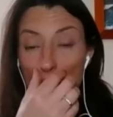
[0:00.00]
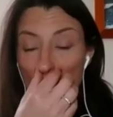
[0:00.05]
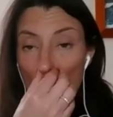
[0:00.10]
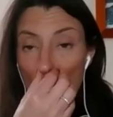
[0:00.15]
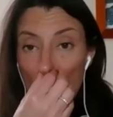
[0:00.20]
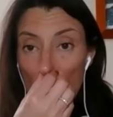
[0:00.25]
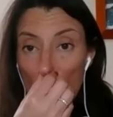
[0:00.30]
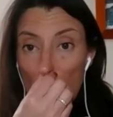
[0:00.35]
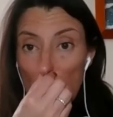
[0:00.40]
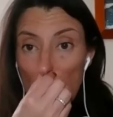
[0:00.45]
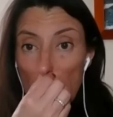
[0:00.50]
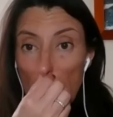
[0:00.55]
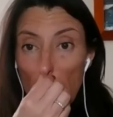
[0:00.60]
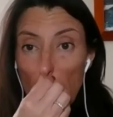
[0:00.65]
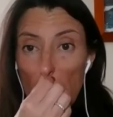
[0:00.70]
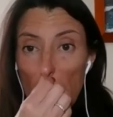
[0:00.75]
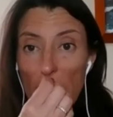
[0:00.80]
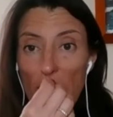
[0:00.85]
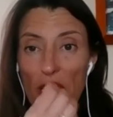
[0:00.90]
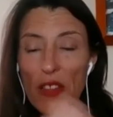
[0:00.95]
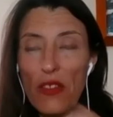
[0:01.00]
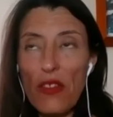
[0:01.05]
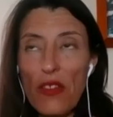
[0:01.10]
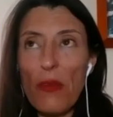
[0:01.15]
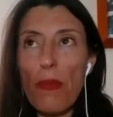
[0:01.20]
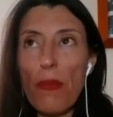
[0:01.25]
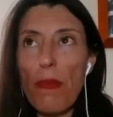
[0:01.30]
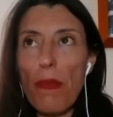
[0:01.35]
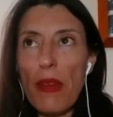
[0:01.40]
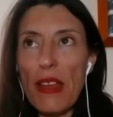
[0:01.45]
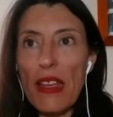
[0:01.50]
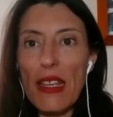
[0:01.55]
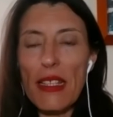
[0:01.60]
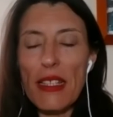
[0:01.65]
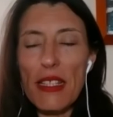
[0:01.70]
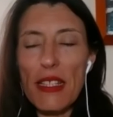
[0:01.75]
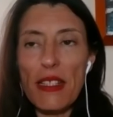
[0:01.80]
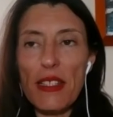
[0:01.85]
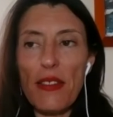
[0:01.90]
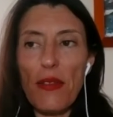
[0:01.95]
I was going to say, one of the
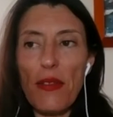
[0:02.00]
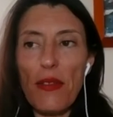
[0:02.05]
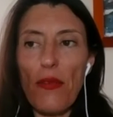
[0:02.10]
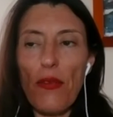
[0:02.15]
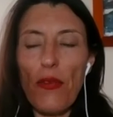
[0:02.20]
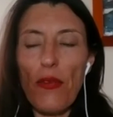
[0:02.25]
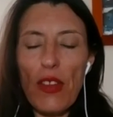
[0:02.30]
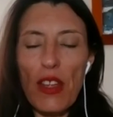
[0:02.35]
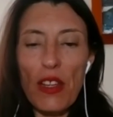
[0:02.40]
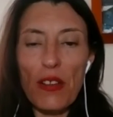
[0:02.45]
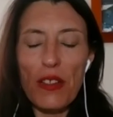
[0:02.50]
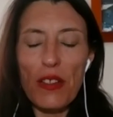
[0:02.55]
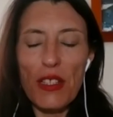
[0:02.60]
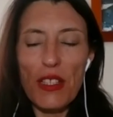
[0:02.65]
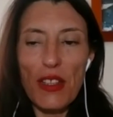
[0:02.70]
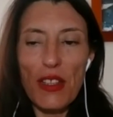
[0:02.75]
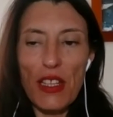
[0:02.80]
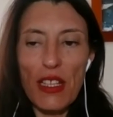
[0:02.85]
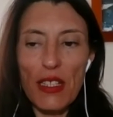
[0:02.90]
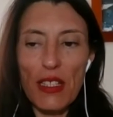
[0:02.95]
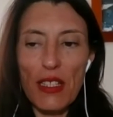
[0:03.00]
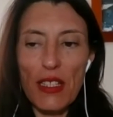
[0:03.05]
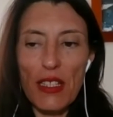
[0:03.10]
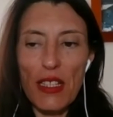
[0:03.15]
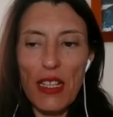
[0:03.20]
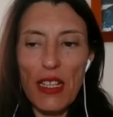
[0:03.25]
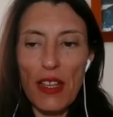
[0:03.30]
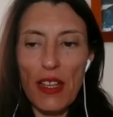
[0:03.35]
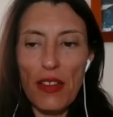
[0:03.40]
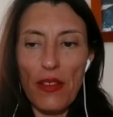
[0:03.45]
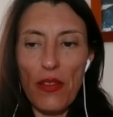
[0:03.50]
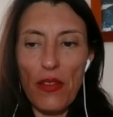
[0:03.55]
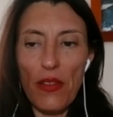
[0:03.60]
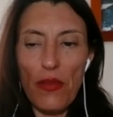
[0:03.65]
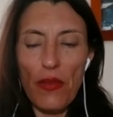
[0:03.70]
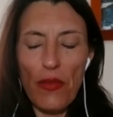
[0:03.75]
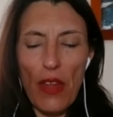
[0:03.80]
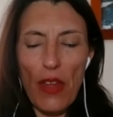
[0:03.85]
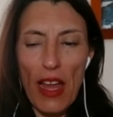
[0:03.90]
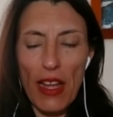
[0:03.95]
biggest fears that
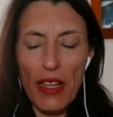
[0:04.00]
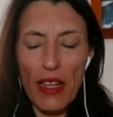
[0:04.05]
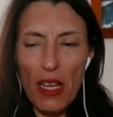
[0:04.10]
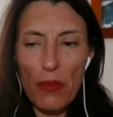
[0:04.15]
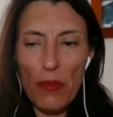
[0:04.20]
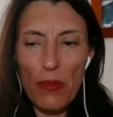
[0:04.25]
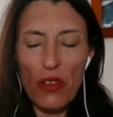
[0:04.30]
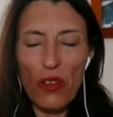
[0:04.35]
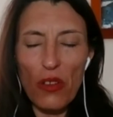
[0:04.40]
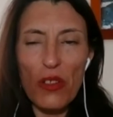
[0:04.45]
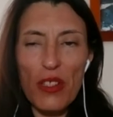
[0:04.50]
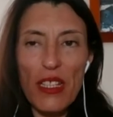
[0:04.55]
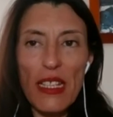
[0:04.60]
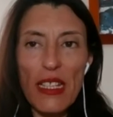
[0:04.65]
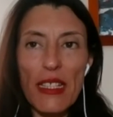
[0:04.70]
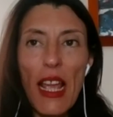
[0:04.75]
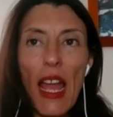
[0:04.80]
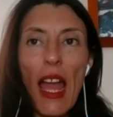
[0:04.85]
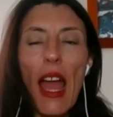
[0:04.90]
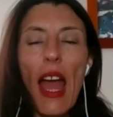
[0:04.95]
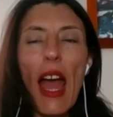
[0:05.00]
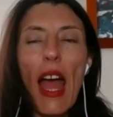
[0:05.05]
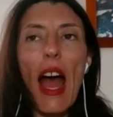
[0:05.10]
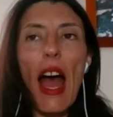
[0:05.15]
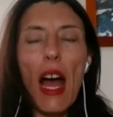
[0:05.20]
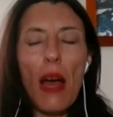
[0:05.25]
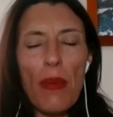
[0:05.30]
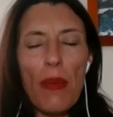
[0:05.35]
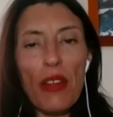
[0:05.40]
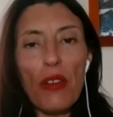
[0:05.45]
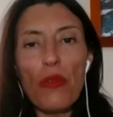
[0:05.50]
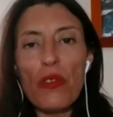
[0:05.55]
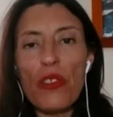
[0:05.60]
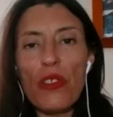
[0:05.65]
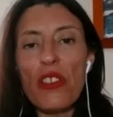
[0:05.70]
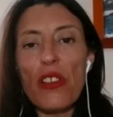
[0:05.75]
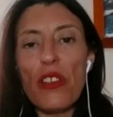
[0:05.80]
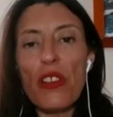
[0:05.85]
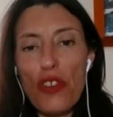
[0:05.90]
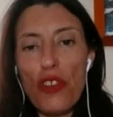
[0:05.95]
I come across is, am I going
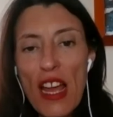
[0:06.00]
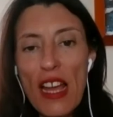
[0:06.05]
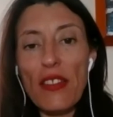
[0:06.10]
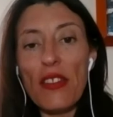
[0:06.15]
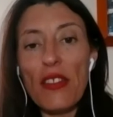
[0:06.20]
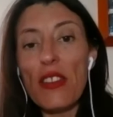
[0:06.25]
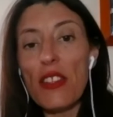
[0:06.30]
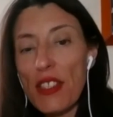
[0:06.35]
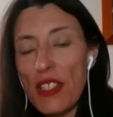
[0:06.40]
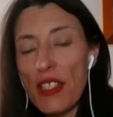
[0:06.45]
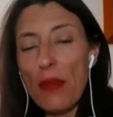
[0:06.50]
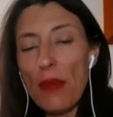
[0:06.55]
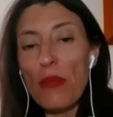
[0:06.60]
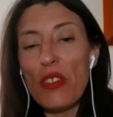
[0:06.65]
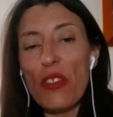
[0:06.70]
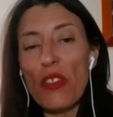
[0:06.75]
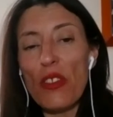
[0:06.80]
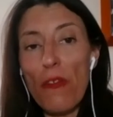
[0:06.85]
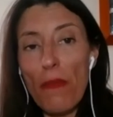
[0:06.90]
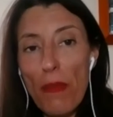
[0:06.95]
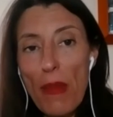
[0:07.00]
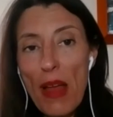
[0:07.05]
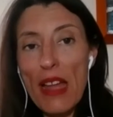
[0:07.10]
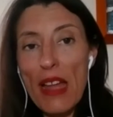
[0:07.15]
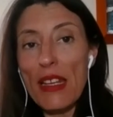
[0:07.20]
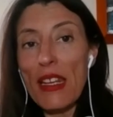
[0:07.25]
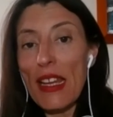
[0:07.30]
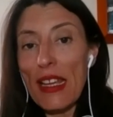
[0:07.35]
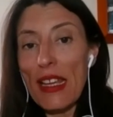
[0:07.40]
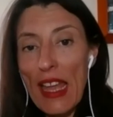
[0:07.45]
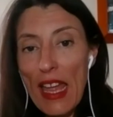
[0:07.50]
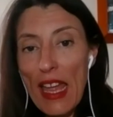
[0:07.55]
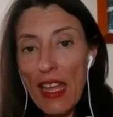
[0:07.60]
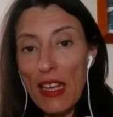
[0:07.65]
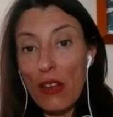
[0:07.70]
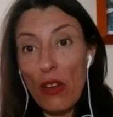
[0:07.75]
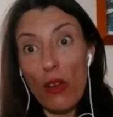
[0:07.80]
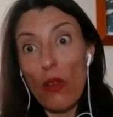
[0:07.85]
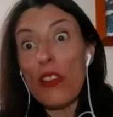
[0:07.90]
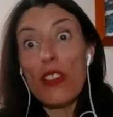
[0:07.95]
to attract the same sort of man again,
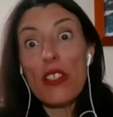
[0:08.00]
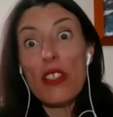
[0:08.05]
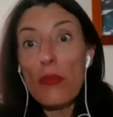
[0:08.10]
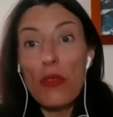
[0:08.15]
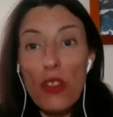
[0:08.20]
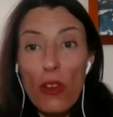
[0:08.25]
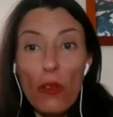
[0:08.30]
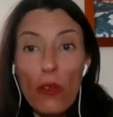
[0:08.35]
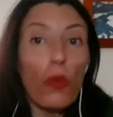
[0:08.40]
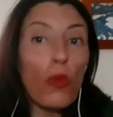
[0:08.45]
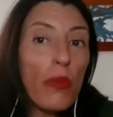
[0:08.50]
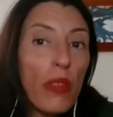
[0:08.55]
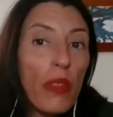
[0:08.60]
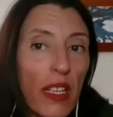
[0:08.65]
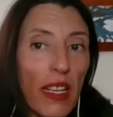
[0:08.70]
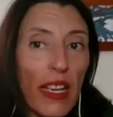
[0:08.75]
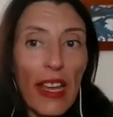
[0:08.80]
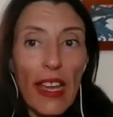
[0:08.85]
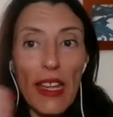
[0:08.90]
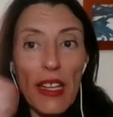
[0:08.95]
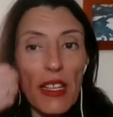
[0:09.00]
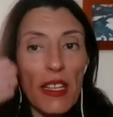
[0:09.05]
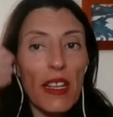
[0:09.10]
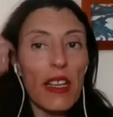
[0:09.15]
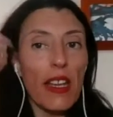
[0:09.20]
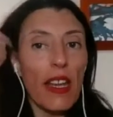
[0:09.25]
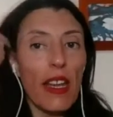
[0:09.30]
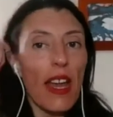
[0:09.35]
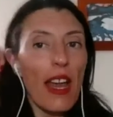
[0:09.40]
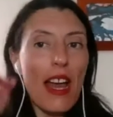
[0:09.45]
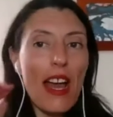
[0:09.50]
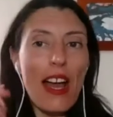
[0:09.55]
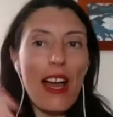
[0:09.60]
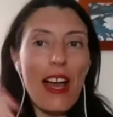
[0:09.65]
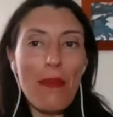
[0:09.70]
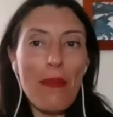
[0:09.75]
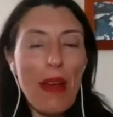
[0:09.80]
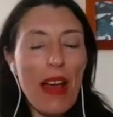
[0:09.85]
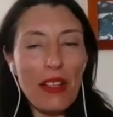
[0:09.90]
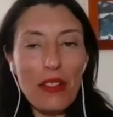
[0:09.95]
or the same sort of woman again?
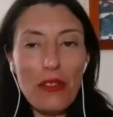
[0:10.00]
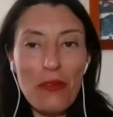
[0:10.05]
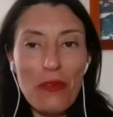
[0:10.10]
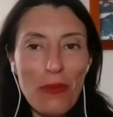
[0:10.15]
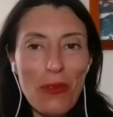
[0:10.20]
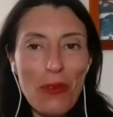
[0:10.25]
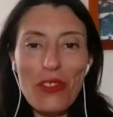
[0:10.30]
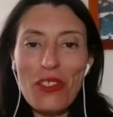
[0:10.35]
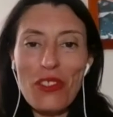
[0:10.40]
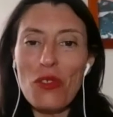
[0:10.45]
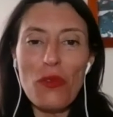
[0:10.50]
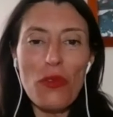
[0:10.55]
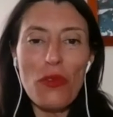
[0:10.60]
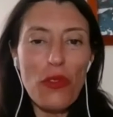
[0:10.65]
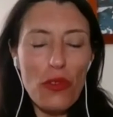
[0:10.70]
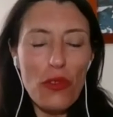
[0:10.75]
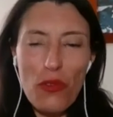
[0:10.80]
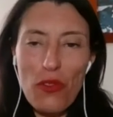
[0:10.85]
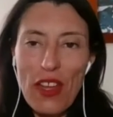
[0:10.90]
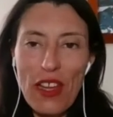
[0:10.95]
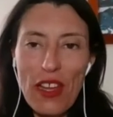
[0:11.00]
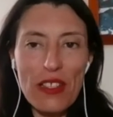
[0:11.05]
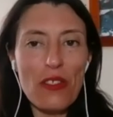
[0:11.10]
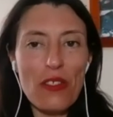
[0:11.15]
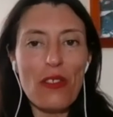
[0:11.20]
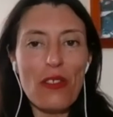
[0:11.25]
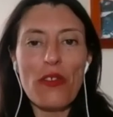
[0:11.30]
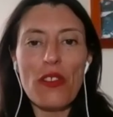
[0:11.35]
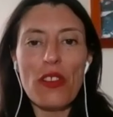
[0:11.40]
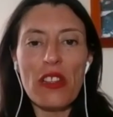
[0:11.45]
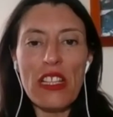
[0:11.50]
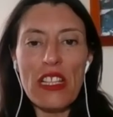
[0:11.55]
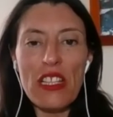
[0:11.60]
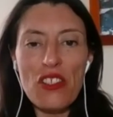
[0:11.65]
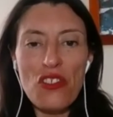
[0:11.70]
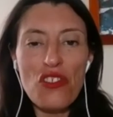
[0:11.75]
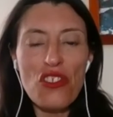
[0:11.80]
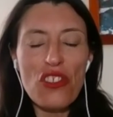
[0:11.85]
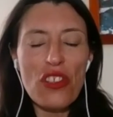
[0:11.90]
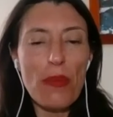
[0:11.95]
I don't want to go through that sort of
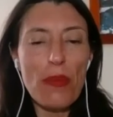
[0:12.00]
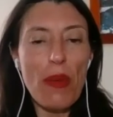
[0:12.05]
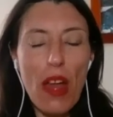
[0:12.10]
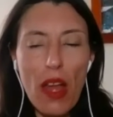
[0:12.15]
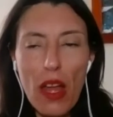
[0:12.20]
relationship.